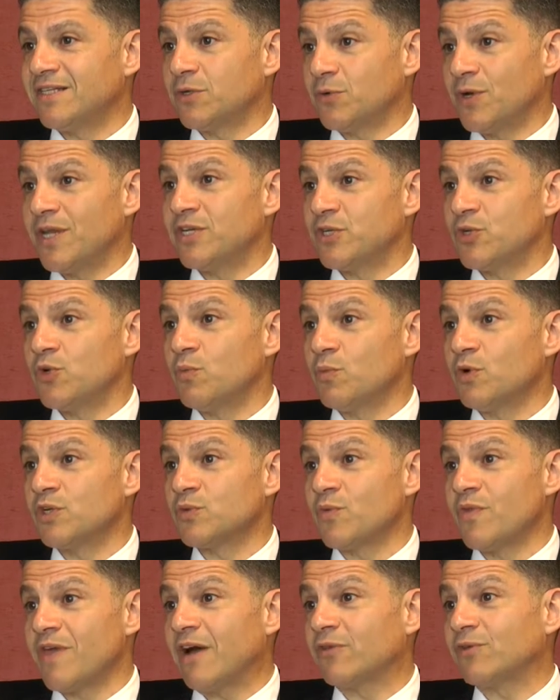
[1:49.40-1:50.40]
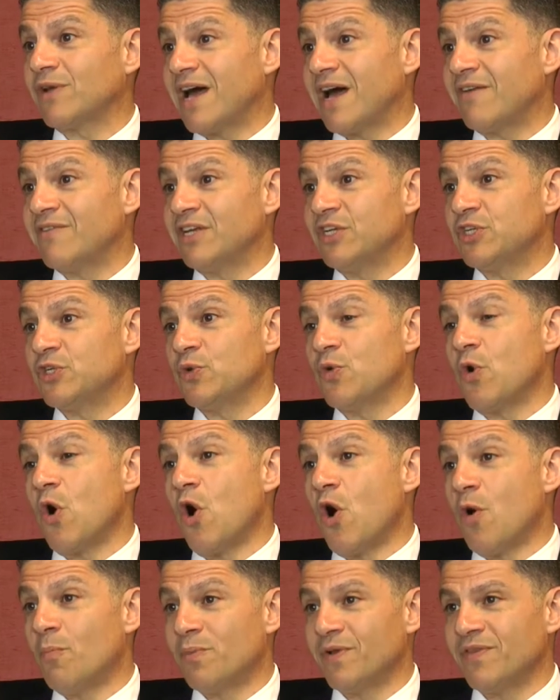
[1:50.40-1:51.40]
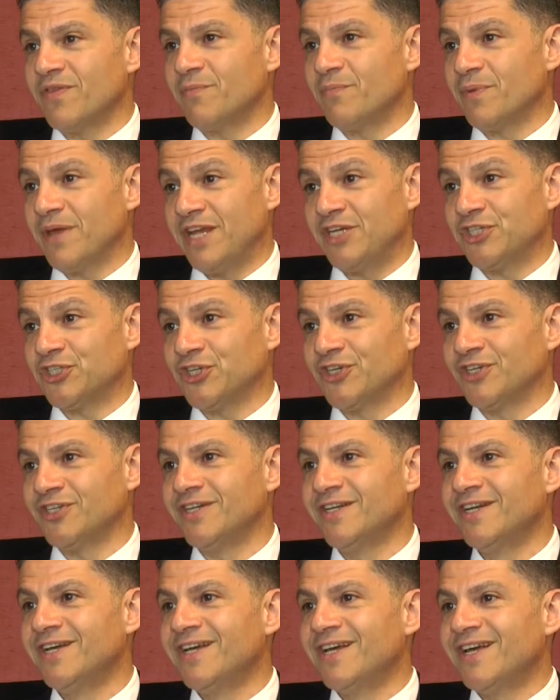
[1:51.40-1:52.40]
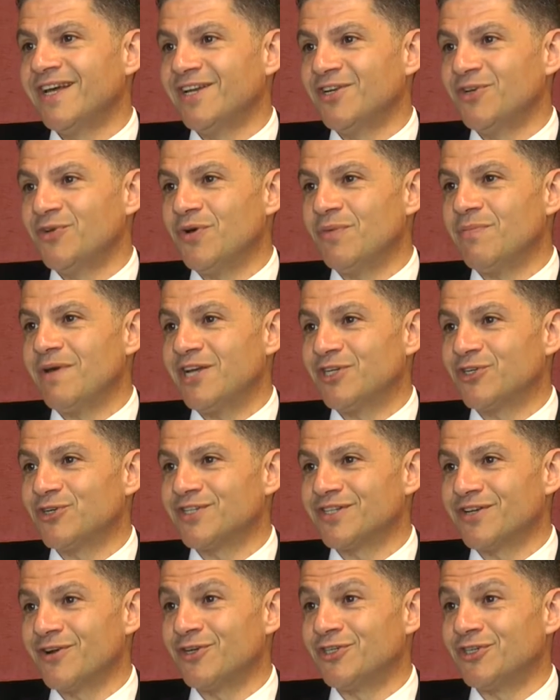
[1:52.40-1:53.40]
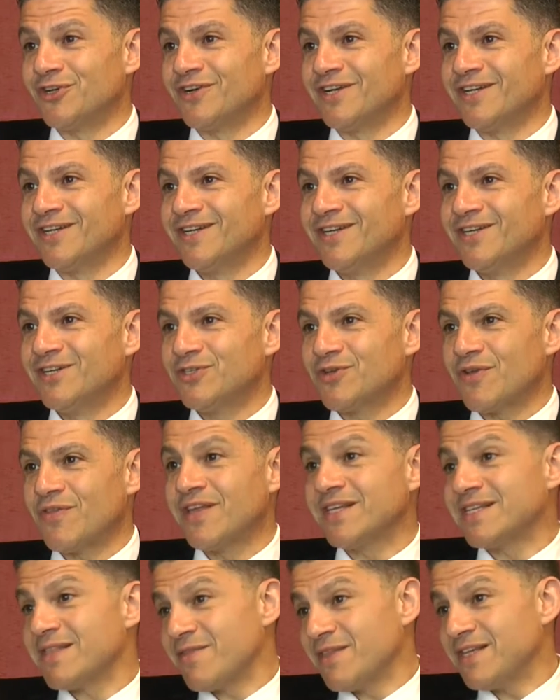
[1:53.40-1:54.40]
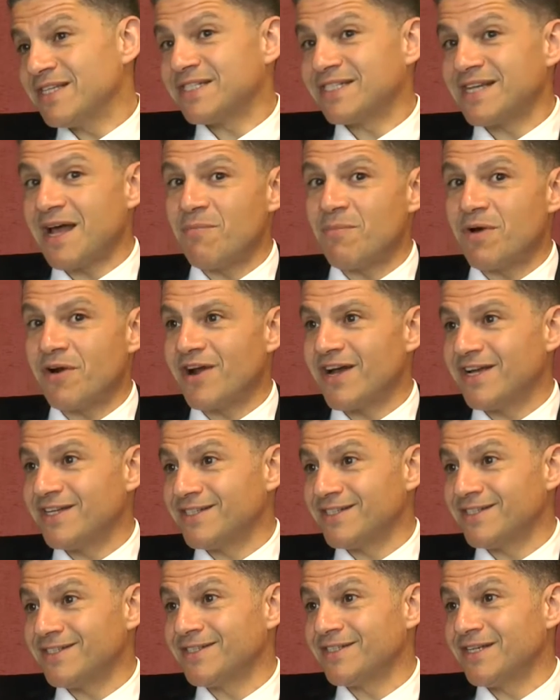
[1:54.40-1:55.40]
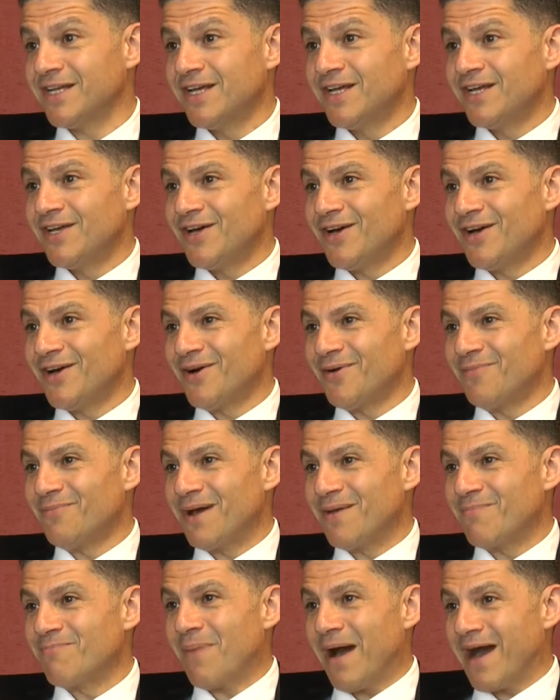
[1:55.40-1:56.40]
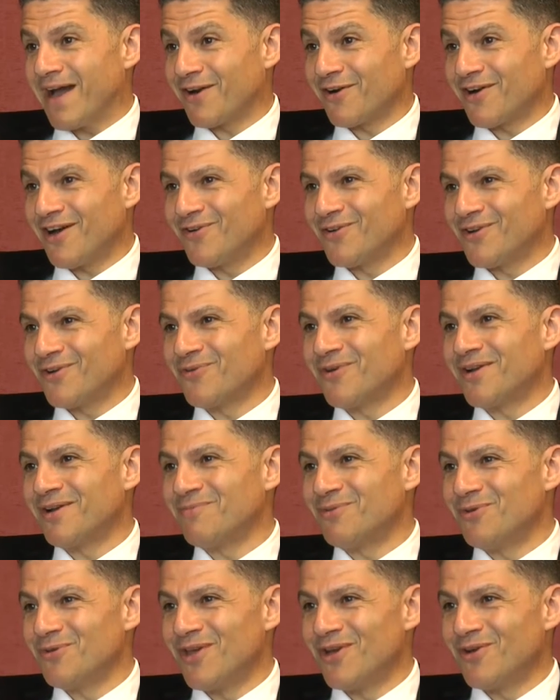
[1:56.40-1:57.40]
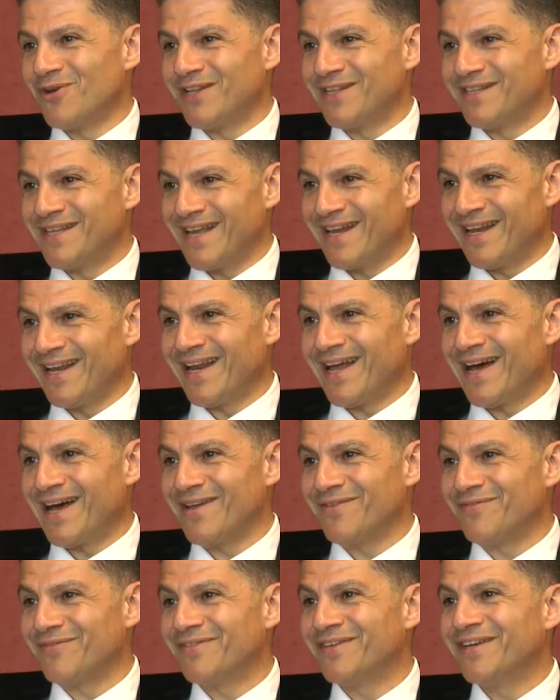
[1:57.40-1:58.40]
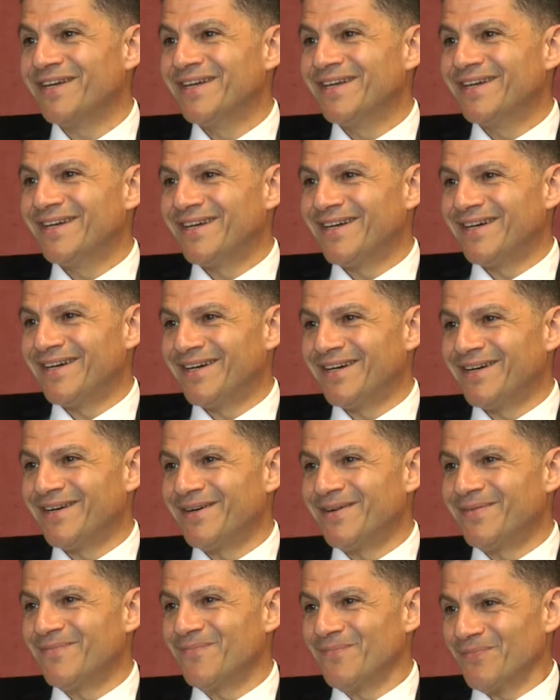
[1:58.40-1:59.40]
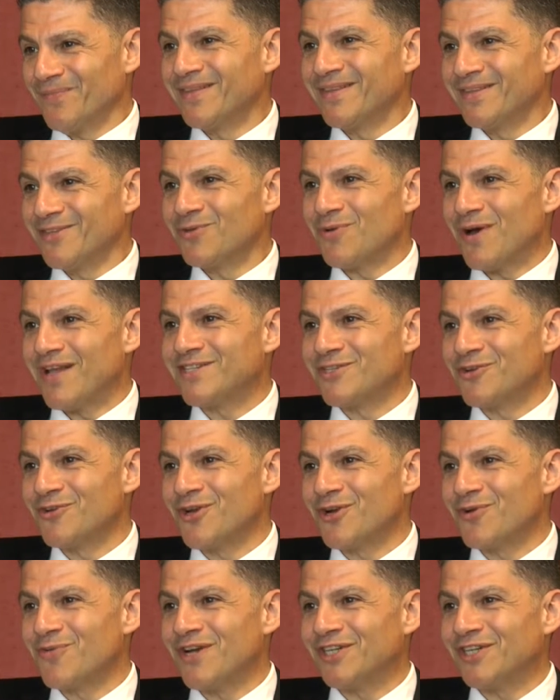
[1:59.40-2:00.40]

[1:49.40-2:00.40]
treat tumors without having to open the patient and do a major surgery. So I think this summarizes my background and what I'm doing on a daily life to answer your